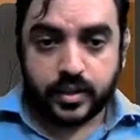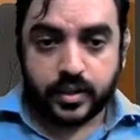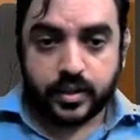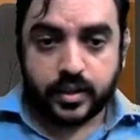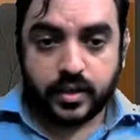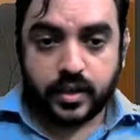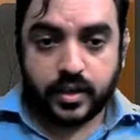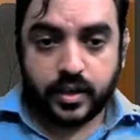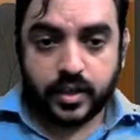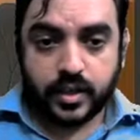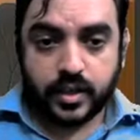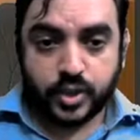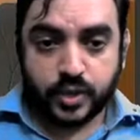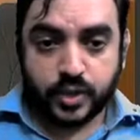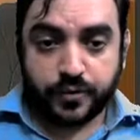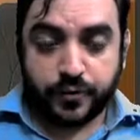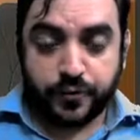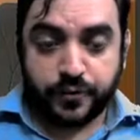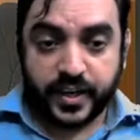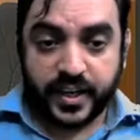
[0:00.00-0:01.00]
It's not
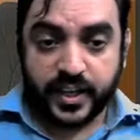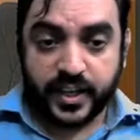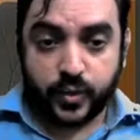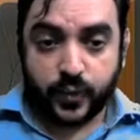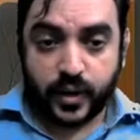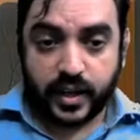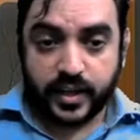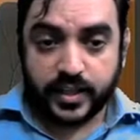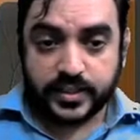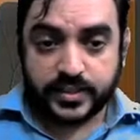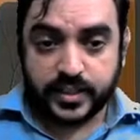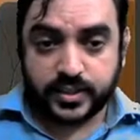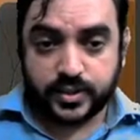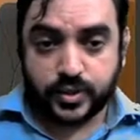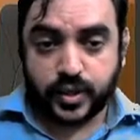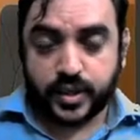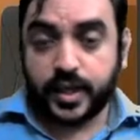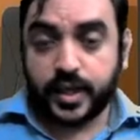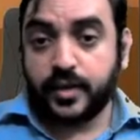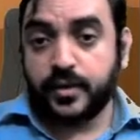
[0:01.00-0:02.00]
15. 12 is it?
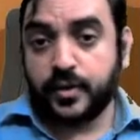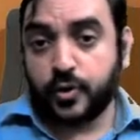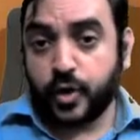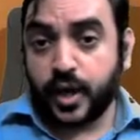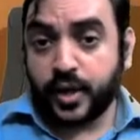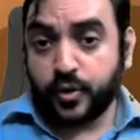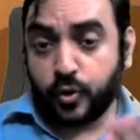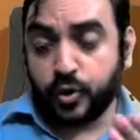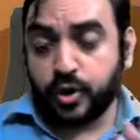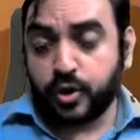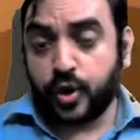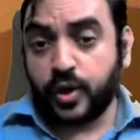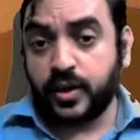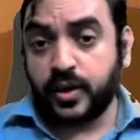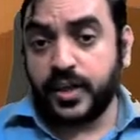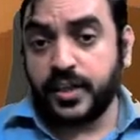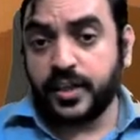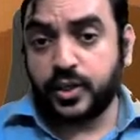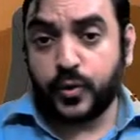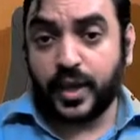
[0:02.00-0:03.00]
Sorry, I wrote
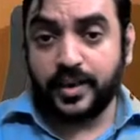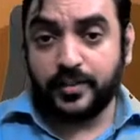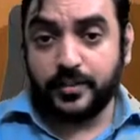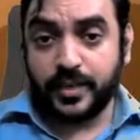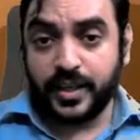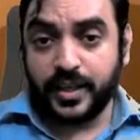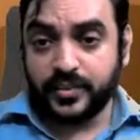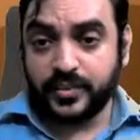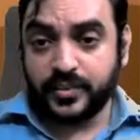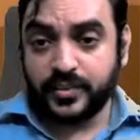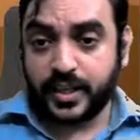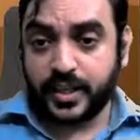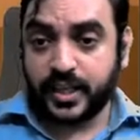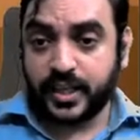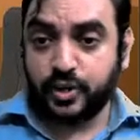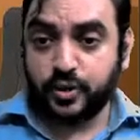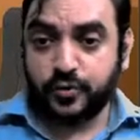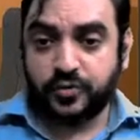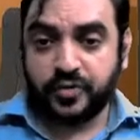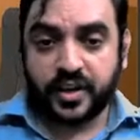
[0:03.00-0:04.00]
wrongly. 12 males. Thank
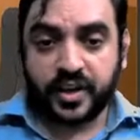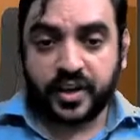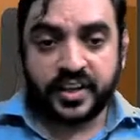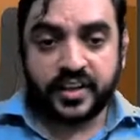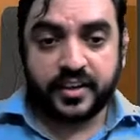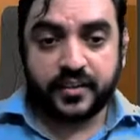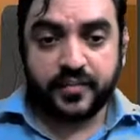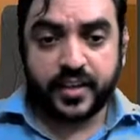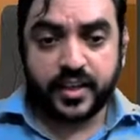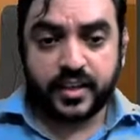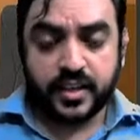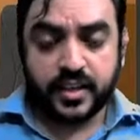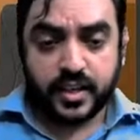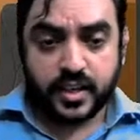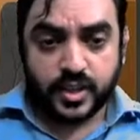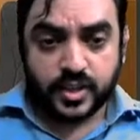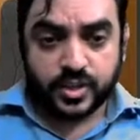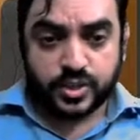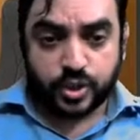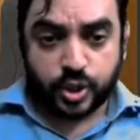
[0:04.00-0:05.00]
you for clarifying.
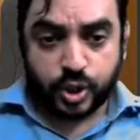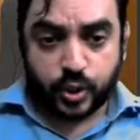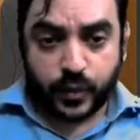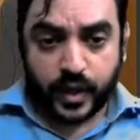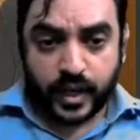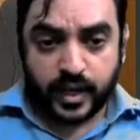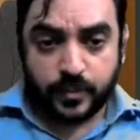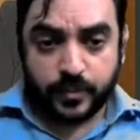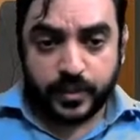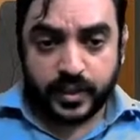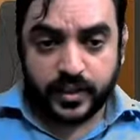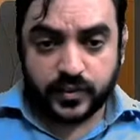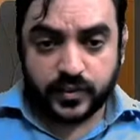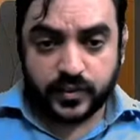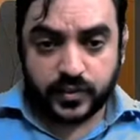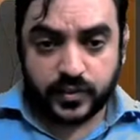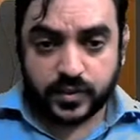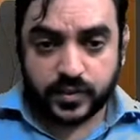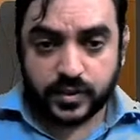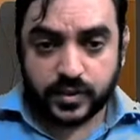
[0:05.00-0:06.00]
So 12
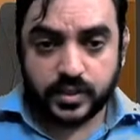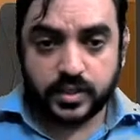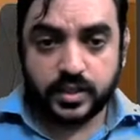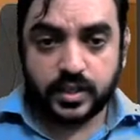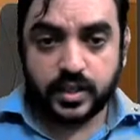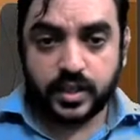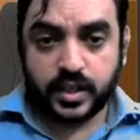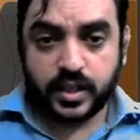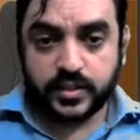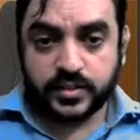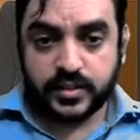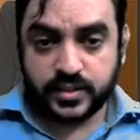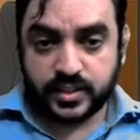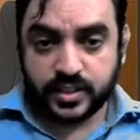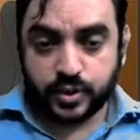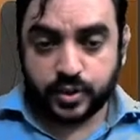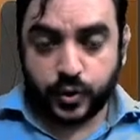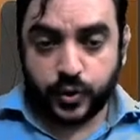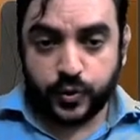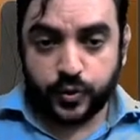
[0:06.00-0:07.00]
means this is
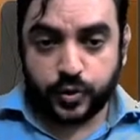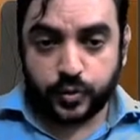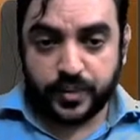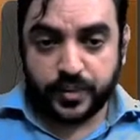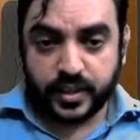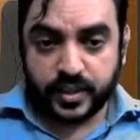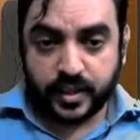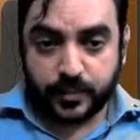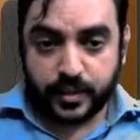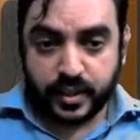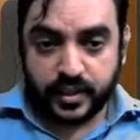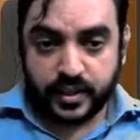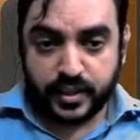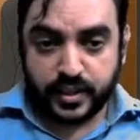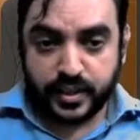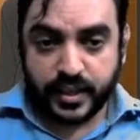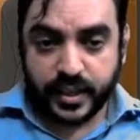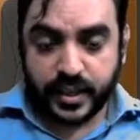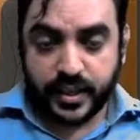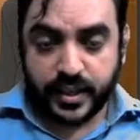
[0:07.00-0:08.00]
going to be remaining
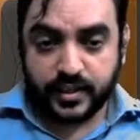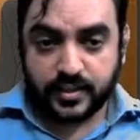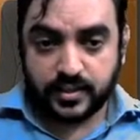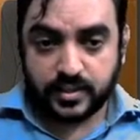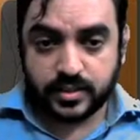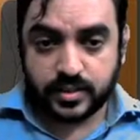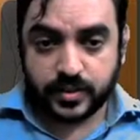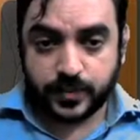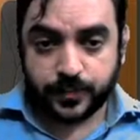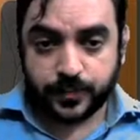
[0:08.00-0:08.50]
8.